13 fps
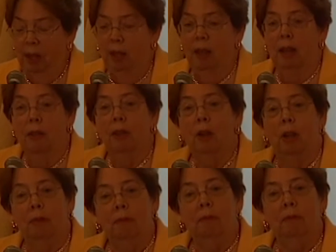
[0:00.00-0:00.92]
and I
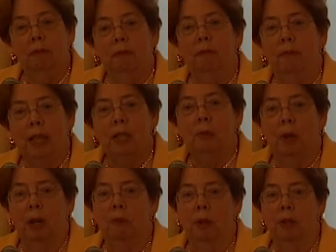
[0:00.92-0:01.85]
thought, that's
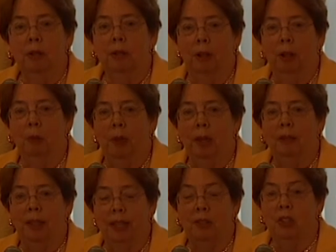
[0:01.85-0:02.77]
what I want to talk
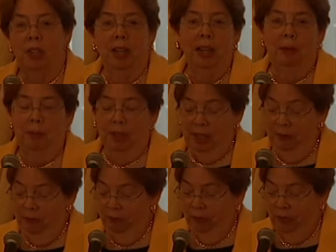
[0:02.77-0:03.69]
about. That's timely.
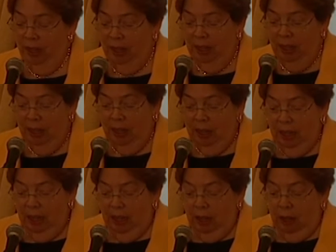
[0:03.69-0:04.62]

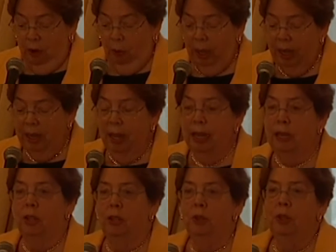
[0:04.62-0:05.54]
What I'd like
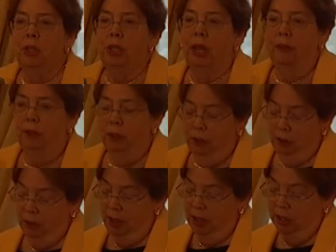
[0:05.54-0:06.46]
to do this
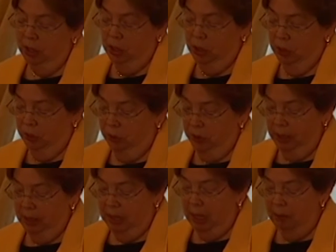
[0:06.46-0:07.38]
afternoon is to
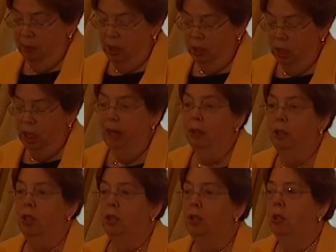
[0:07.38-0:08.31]
examine the
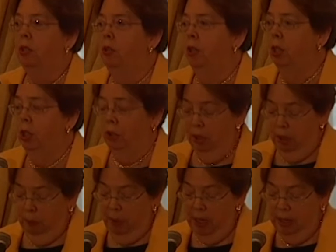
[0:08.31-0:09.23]
challenges to judicial
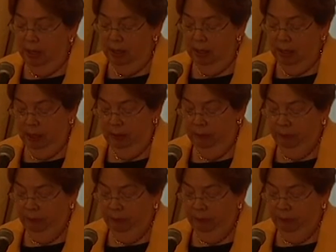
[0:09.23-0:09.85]
independence